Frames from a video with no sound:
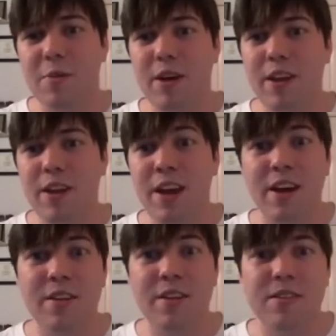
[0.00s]
but
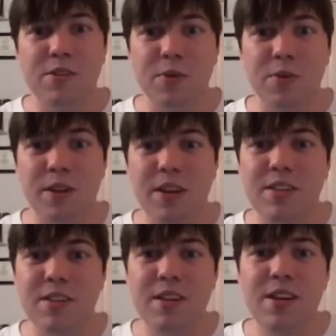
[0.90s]
yeah, it's really
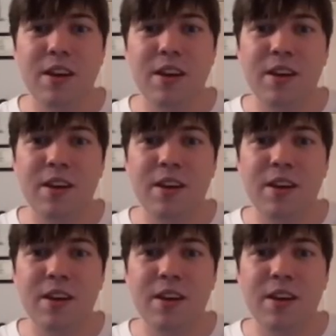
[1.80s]
easy.